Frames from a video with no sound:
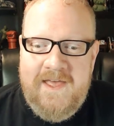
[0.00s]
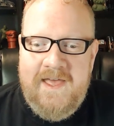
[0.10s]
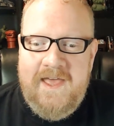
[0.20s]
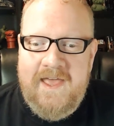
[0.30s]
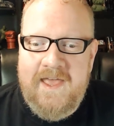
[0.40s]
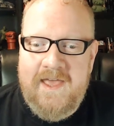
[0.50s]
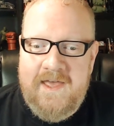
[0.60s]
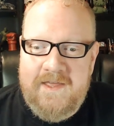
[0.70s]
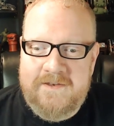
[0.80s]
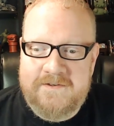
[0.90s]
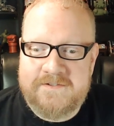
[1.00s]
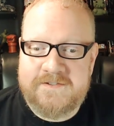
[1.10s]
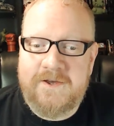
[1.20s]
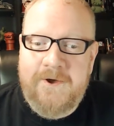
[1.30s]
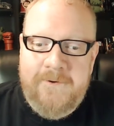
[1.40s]
And
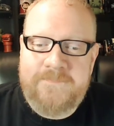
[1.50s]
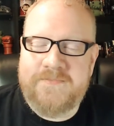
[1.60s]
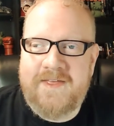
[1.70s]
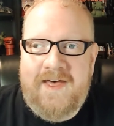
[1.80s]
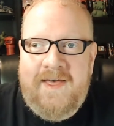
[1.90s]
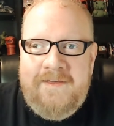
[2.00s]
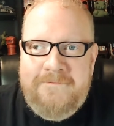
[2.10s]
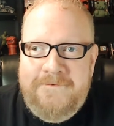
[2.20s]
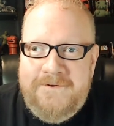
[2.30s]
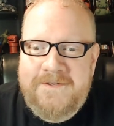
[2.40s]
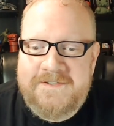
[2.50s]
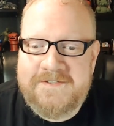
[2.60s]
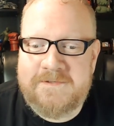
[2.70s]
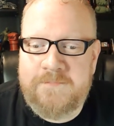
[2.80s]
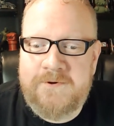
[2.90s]
so, I feel this
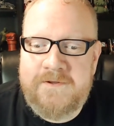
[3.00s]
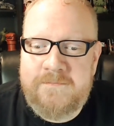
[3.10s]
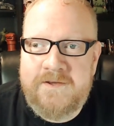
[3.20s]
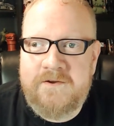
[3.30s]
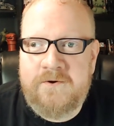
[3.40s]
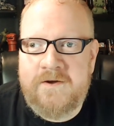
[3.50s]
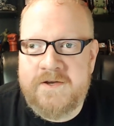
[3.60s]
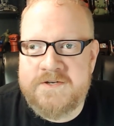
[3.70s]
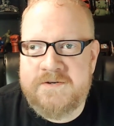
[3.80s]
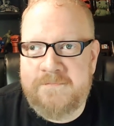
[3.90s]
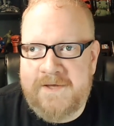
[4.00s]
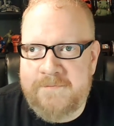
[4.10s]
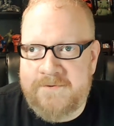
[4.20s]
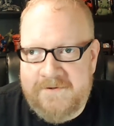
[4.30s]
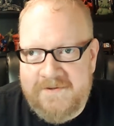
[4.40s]
is a pretty big correction in my
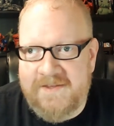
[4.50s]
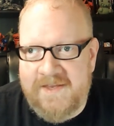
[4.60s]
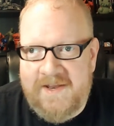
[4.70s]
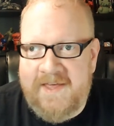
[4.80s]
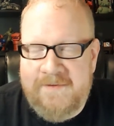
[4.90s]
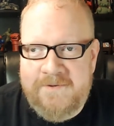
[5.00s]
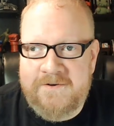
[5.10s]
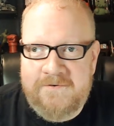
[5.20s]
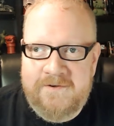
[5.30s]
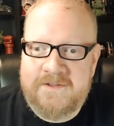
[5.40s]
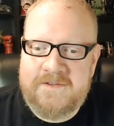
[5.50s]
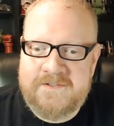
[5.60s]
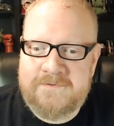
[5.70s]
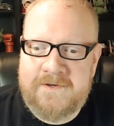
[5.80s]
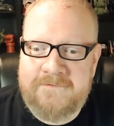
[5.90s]
book. Again, I've been doing it
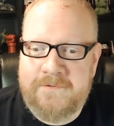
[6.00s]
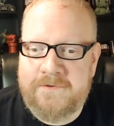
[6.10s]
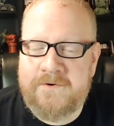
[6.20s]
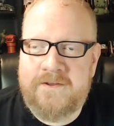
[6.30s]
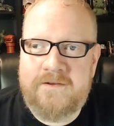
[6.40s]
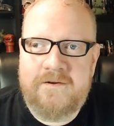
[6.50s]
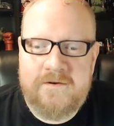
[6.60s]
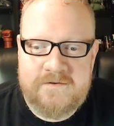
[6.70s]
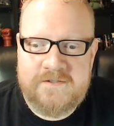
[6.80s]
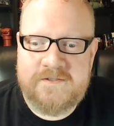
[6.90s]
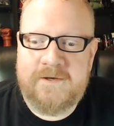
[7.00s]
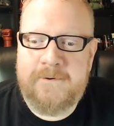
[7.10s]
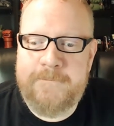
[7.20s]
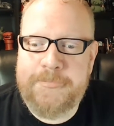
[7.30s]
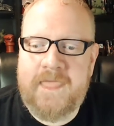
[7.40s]
this way for 30 years,
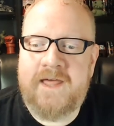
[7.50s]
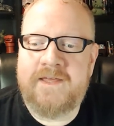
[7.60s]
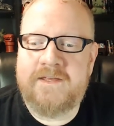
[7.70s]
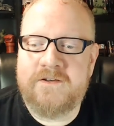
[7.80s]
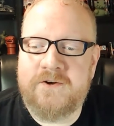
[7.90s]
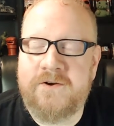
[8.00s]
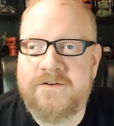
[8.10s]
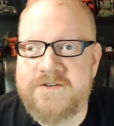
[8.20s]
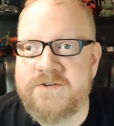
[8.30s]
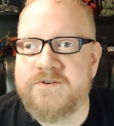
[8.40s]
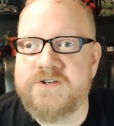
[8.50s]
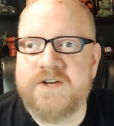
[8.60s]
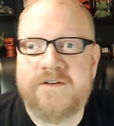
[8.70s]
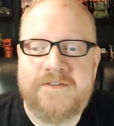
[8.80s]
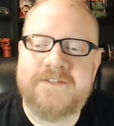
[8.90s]
so I encourage you to
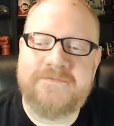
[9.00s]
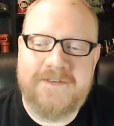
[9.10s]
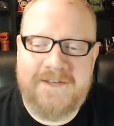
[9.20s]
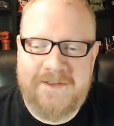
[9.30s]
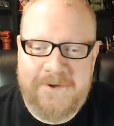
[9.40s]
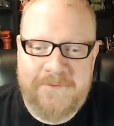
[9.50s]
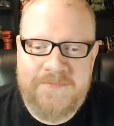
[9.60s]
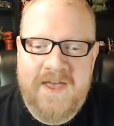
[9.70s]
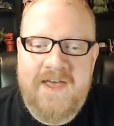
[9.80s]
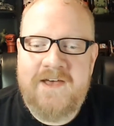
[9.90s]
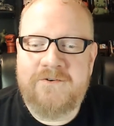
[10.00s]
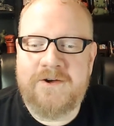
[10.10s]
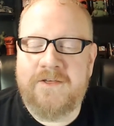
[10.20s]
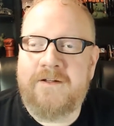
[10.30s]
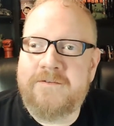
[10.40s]
share this video with
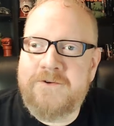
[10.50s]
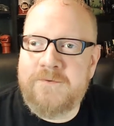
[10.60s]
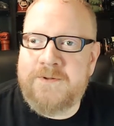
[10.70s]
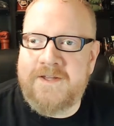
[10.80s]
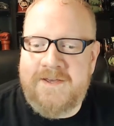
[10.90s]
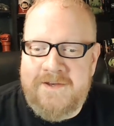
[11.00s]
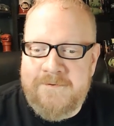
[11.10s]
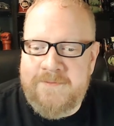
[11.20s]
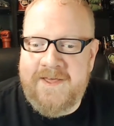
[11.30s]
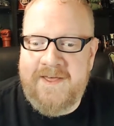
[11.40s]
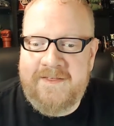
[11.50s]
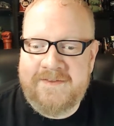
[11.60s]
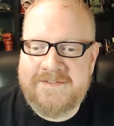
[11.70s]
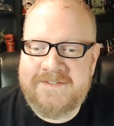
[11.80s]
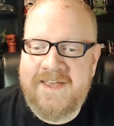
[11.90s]
all of your Palladium
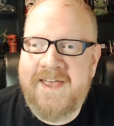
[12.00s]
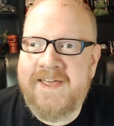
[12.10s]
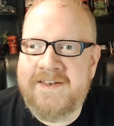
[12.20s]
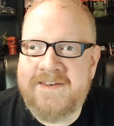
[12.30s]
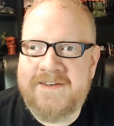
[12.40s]
pals, and